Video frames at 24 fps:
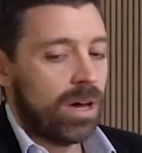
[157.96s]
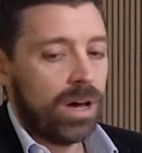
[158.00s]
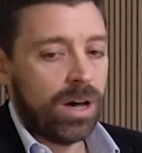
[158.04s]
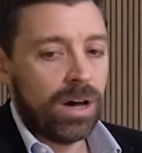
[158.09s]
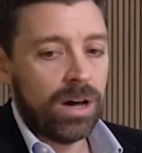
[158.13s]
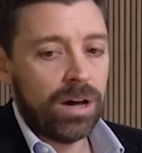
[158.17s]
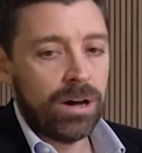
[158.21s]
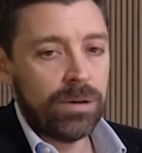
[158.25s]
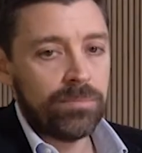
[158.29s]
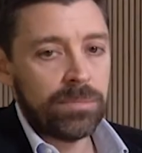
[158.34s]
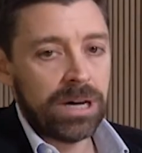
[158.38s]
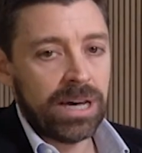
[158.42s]

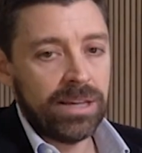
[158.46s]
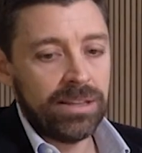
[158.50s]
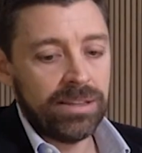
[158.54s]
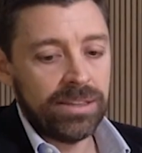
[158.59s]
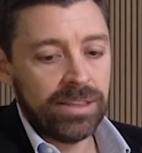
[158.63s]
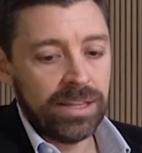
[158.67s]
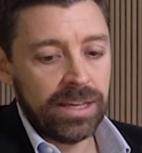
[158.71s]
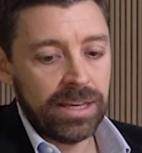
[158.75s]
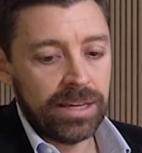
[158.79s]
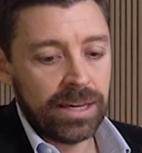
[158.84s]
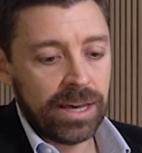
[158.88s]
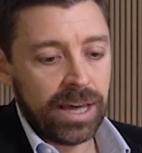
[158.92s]
I
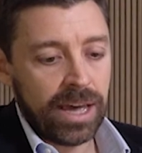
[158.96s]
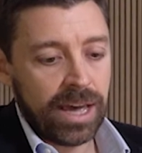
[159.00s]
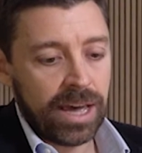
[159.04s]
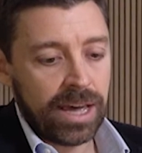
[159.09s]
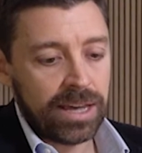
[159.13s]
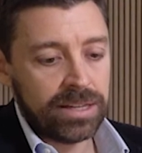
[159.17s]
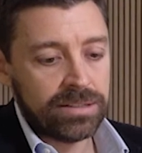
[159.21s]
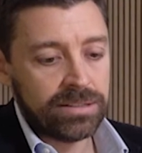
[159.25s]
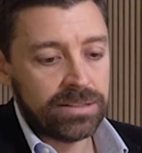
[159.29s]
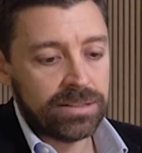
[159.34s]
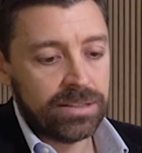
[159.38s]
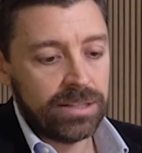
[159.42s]
think
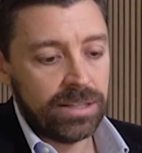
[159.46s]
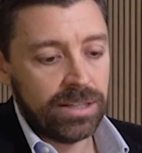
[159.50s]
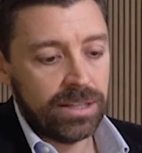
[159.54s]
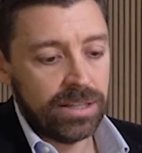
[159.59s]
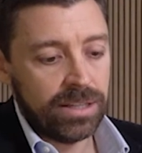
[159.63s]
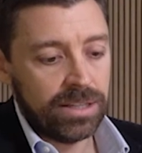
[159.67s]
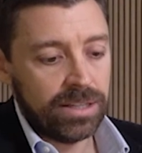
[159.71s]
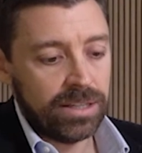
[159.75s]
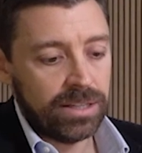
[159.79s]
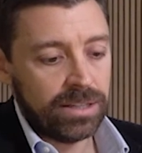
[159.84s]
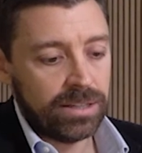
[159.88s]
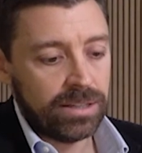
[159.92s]
as
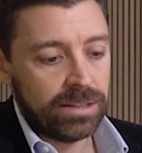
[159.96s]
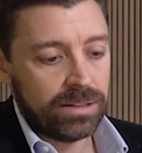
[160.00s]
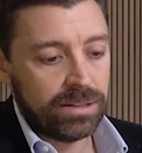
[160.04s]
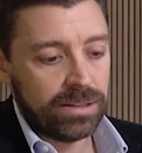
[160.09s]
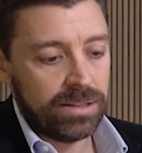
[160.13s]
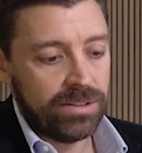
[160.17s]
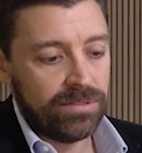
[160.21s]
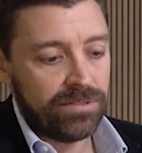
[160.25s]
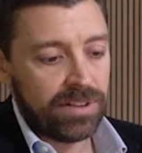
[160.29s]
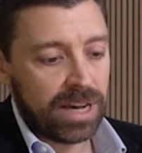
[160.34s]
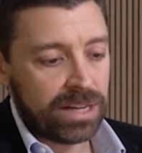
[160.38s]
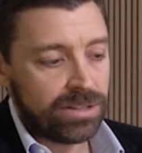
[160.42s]
the
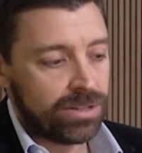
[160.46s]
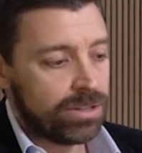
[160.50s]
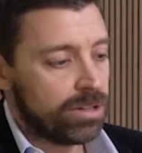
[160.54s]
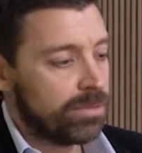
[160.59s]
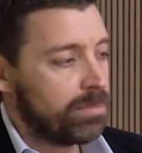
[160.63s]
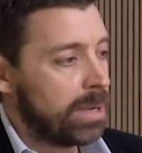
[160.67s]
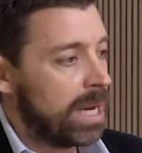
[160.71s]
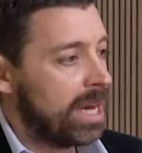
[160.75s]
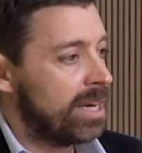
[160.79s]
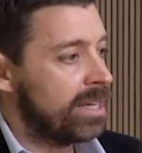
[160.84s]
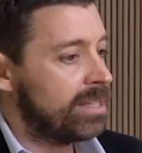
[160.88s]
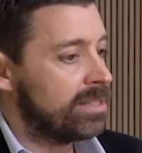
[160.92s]
investor
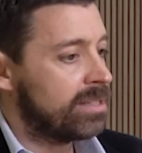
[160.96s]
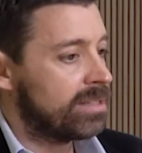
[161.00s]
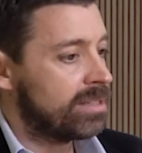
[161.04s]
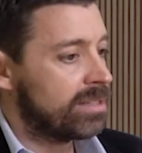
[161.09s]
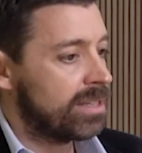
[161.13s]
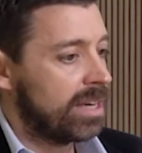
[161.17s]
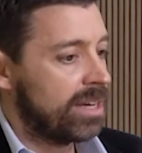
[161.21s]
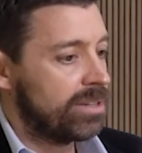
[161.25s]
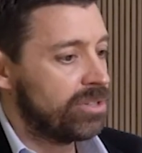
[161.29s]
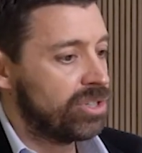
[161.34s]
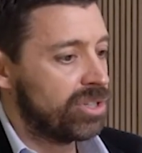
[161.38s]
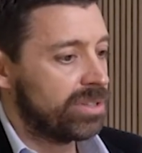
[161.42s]

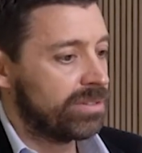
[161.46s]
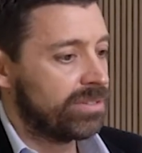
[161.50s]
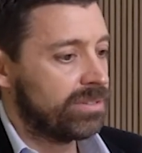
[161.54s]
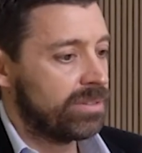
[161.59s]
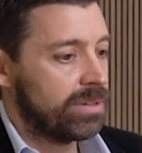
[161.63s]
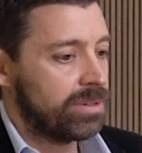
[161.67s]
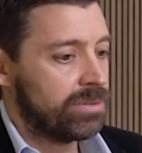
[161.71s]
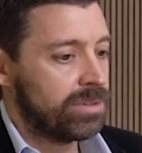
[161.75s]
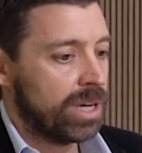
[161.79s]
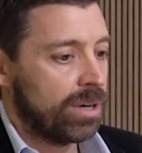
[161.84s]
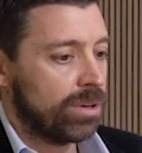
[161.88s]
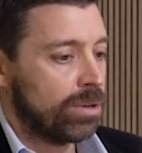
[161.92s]
base and just
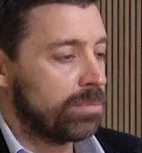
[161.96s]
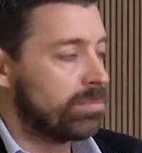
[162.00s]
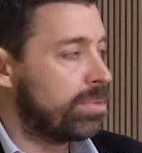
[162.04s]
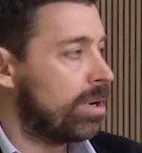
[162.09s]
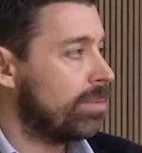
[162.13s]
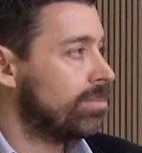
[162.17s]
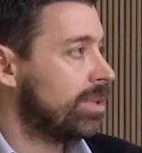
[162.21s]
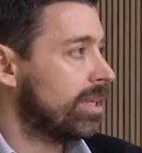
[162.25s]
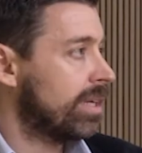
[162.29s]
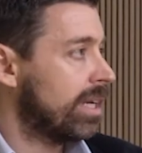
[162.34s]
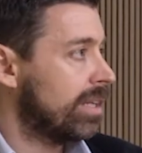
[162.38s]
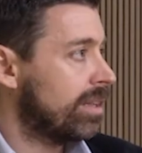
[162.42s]
the general
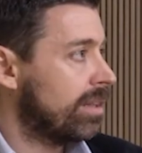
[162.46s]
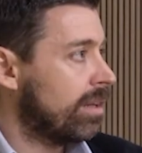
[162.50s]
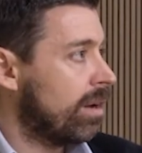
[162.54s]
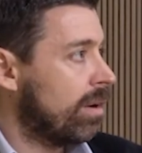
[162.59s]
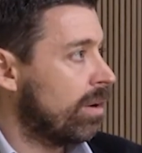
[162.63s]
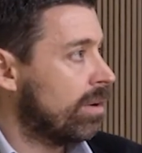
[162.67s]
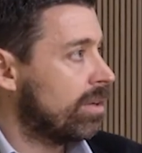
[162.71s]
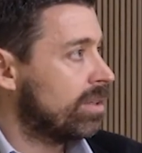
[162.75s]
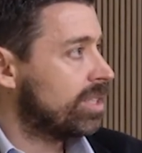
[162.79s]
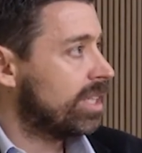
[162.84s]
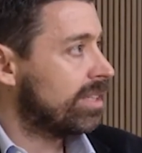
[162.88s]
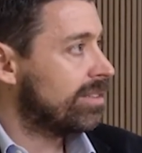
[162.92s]
public at
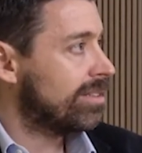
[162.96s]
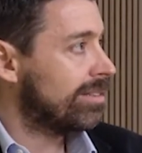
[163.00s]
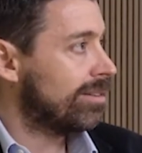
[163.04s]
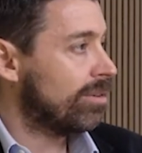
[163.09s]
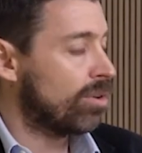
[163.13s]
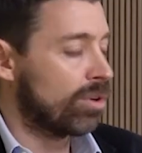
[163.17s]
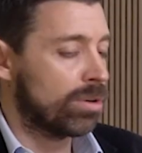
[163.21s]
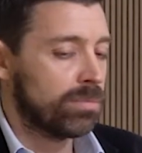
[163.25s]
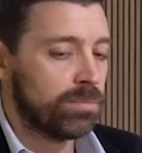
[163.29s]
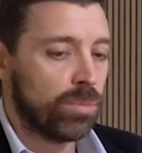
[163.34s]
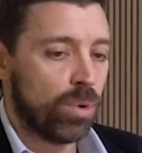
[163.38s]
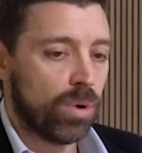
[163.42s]
large has
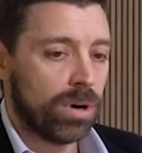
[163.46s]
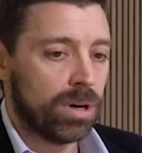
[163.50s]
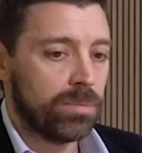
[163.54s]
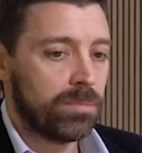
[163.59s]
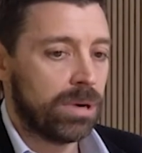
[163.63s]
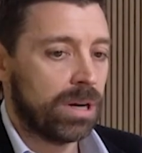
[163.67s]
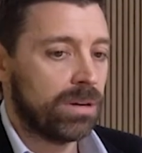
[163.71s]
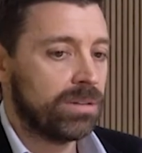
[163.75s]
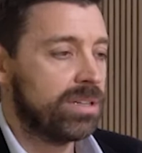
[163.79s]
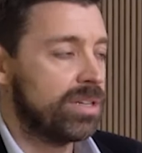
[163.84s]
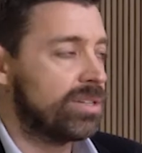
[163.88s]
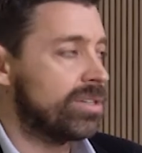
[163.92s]
learned more
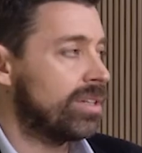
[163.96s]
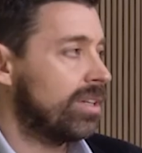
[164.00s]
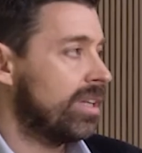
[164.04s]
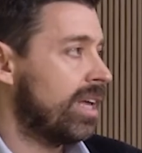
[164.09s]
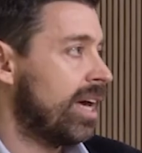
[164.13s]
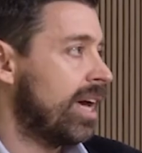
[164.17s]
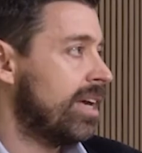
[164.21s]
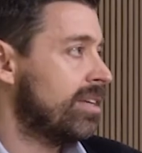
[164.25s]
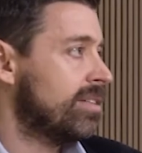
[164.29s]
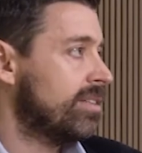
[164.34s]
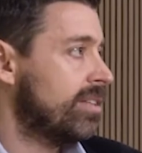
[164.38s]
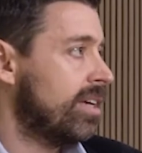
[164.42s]
about digital
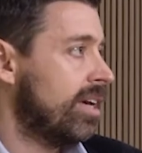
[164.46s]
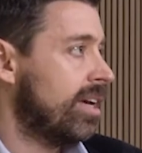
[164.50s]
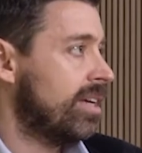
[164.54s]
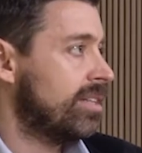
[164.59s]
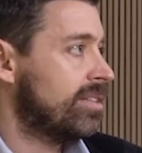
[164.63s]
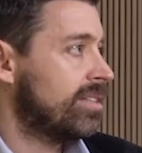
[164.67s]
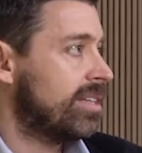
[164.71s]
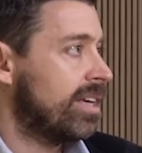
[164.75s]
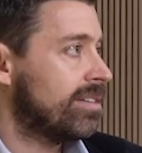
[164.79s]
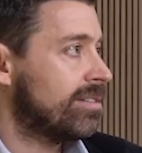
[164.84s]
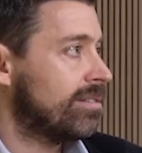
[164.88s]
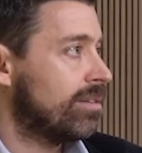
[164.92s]

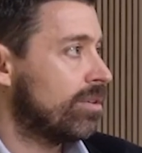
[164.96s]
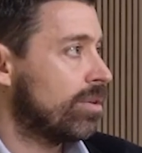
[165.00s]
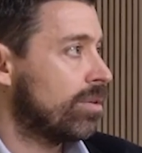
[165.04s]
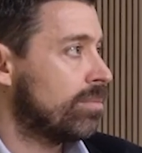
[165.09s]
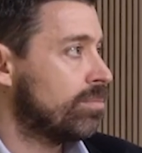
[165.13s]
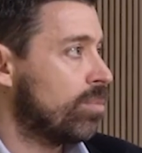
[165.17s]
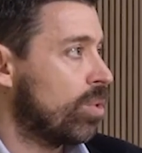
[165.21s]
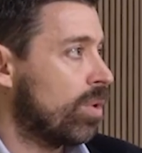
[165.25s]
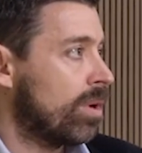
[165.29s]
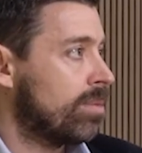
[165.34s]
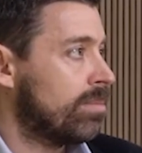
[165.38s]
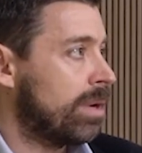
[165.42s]
assets, has
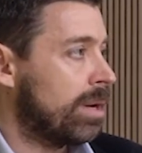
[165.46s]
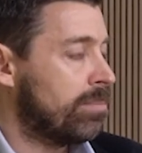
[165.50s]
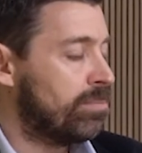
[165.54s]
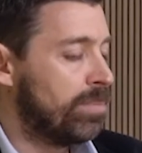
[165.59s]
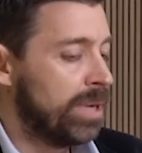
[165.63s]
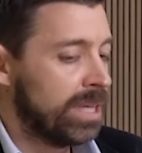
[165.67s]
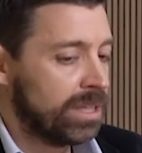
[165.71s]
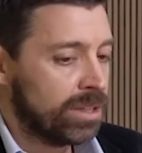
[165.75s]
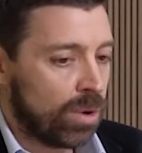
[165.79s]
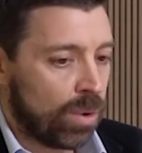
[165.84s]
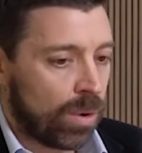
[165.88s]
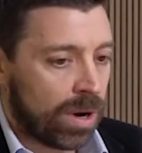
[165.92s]
learned more about
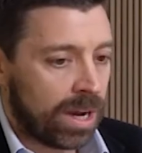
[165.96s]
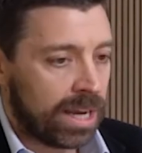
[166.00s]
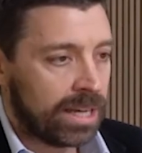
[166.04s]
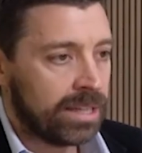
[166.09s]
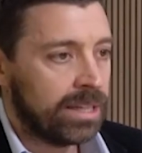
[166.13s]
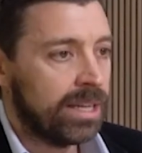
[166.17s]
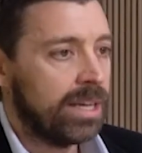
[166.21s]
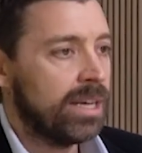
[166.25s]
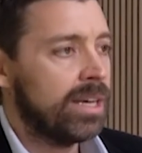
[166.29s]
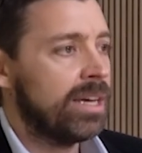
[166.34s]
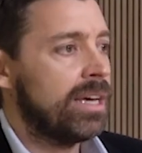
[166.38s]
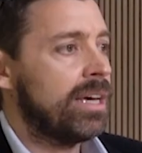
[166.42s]

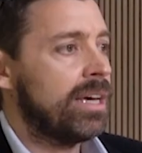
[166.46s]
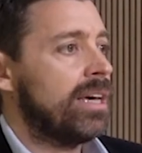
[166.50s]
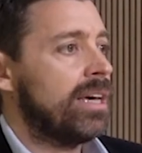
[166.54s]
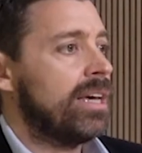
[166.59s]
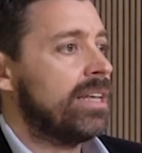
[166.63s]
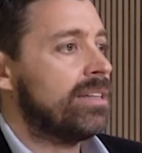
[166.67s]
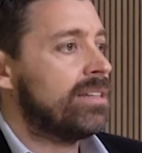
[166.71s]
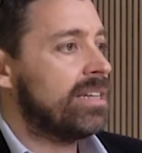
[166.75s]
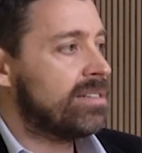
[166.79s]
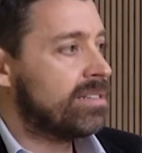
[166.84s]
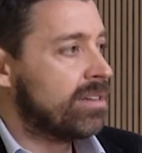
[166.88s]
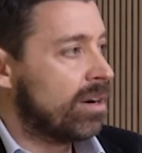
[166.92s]
Bitcoin,
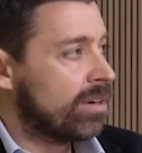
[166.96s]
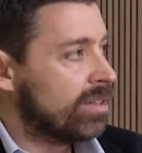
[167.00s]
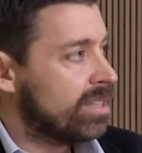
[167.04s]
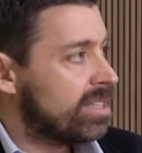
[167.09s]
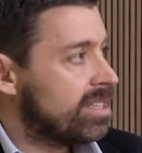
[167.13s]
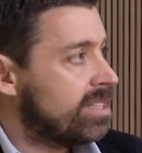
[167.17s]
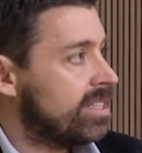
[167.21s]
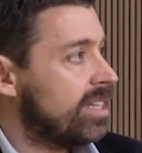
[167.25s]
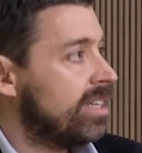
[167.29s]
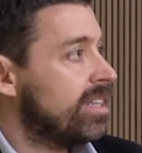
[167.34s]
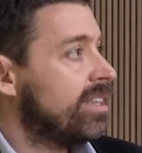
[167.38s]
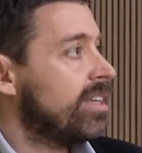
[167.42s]
they start
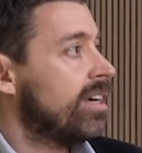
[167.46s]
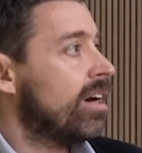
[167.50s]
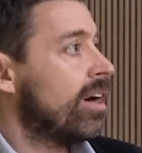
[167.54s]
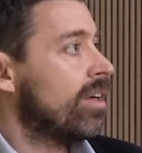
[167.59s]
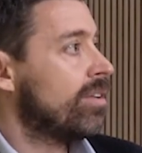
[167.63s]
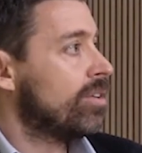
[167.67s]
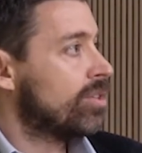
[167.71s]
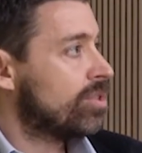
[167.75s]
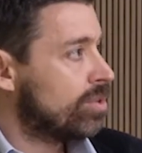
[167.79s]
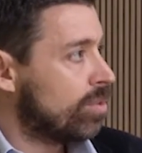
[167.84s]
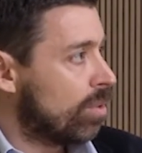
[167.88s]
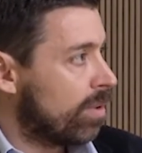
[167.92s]
to see the
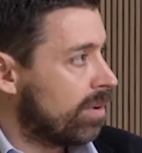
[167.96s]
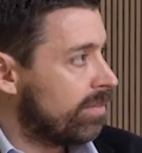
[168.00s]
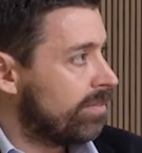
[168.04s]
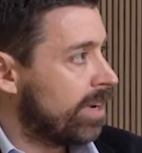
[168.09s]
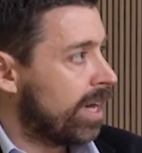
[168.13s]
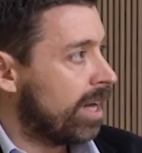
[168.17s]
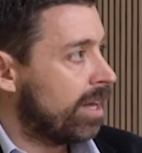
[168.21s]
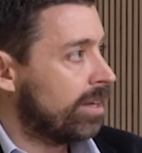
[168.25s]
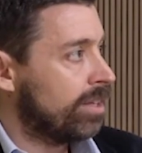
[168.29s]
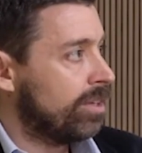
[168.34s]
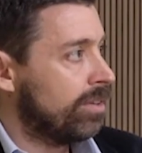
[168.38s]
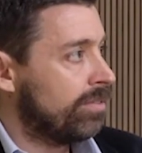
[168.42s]
other store of
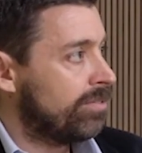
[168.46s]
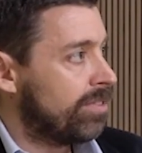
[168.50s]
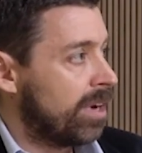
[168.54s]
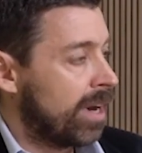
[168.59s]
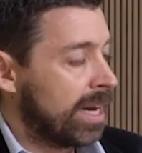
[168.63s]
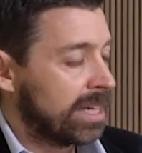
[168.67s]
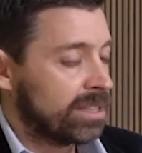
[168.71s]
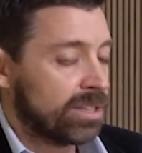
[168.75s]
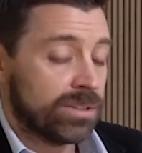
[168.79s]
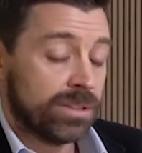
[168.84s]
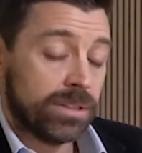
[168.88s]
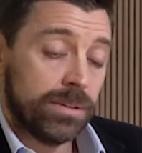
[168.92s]
value
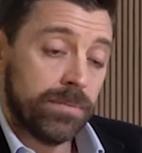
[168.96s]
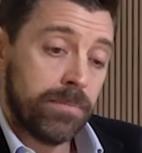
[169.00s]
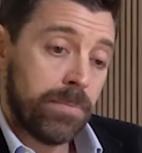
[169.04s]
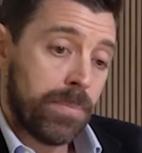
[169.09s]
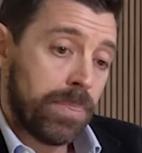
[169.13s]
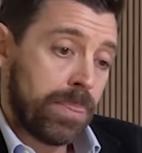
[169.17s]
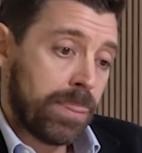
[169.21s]
factors.